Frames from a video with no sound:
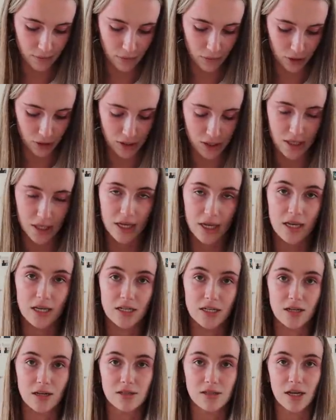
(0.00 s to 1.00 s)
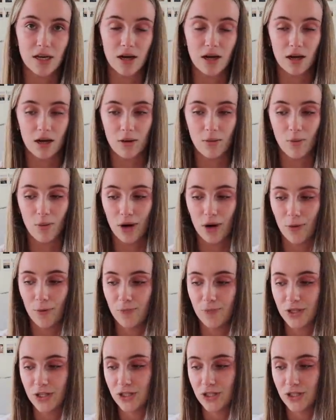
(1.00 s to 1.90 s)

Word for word: looked at the end and I was like, oh, well,